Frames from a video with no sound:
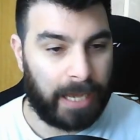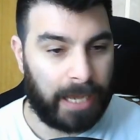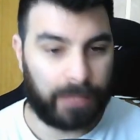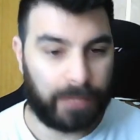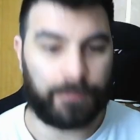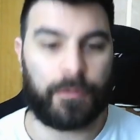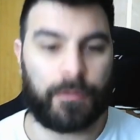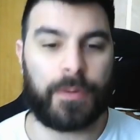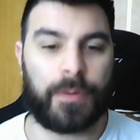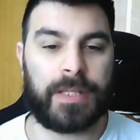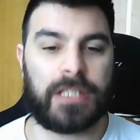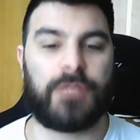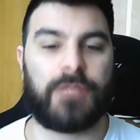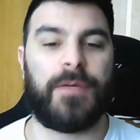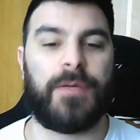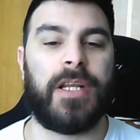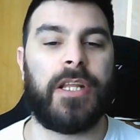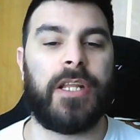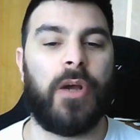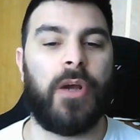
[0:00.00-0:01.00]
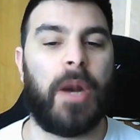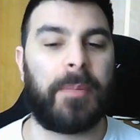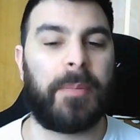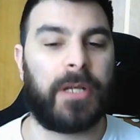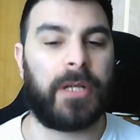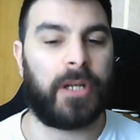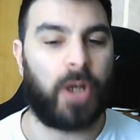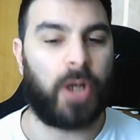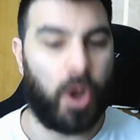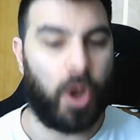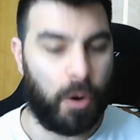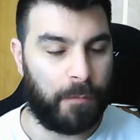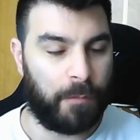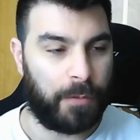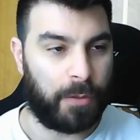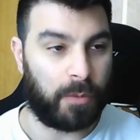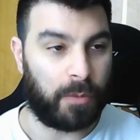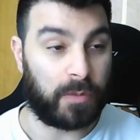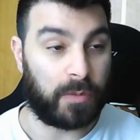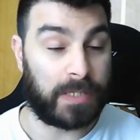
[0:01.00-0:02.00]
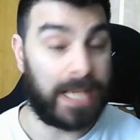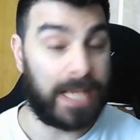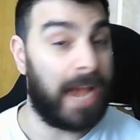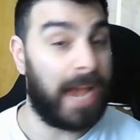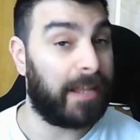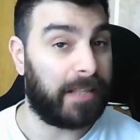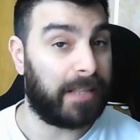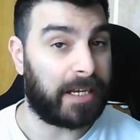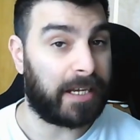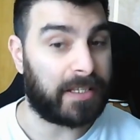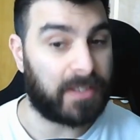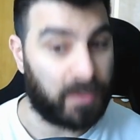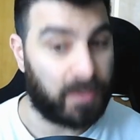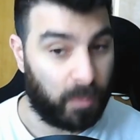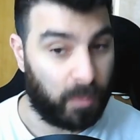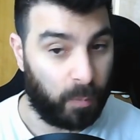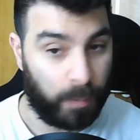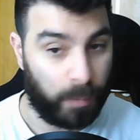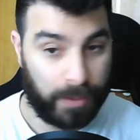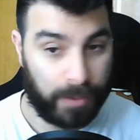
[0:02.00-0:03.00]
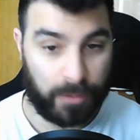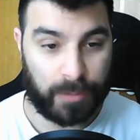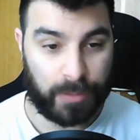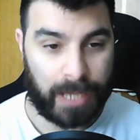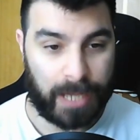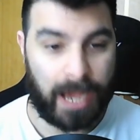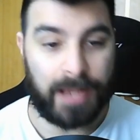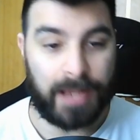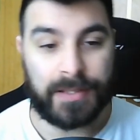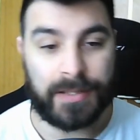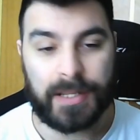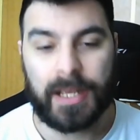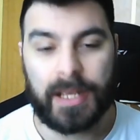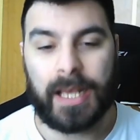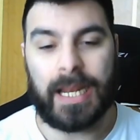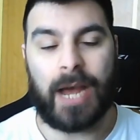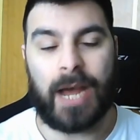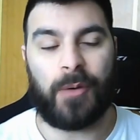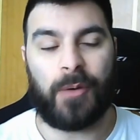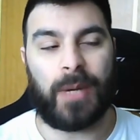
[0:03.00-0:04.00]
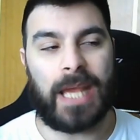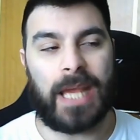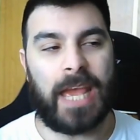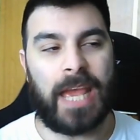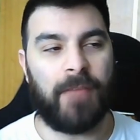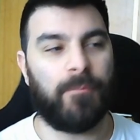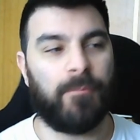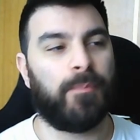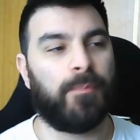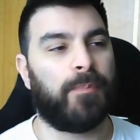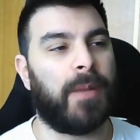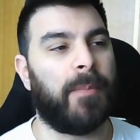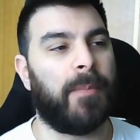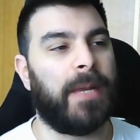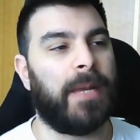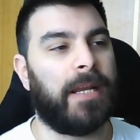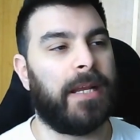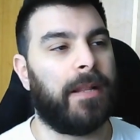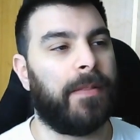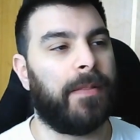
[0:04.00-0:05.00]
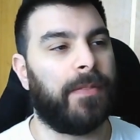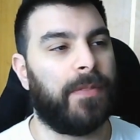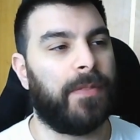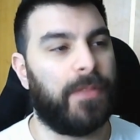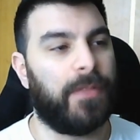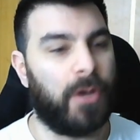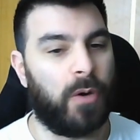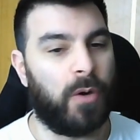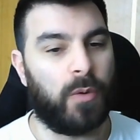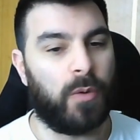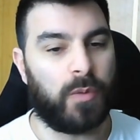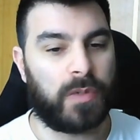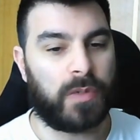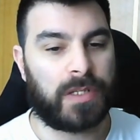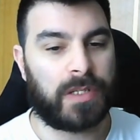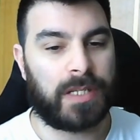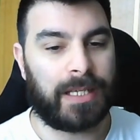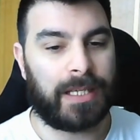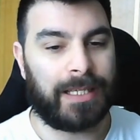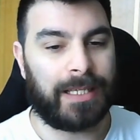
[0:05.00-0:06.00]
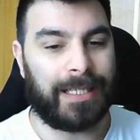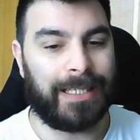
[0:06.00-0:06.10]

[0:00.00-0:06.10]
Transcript: And for this video, I'm gonna go over those guidelines with you guys and how I implemented those